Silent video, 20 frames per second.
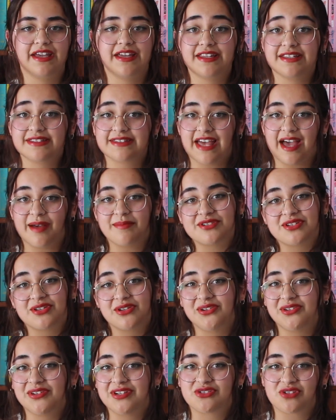It is
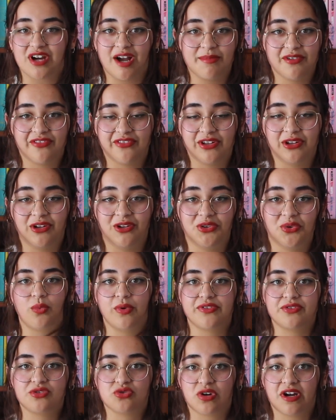absolutely drama-filled
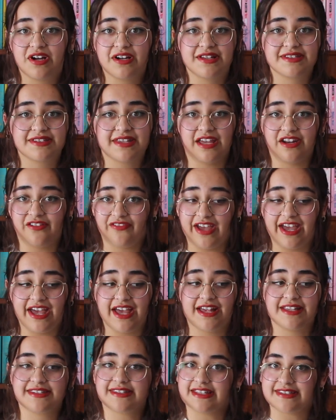with drugs and
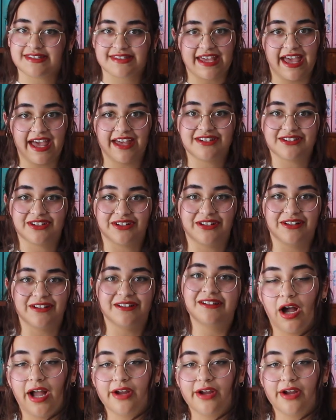affairs and scandal.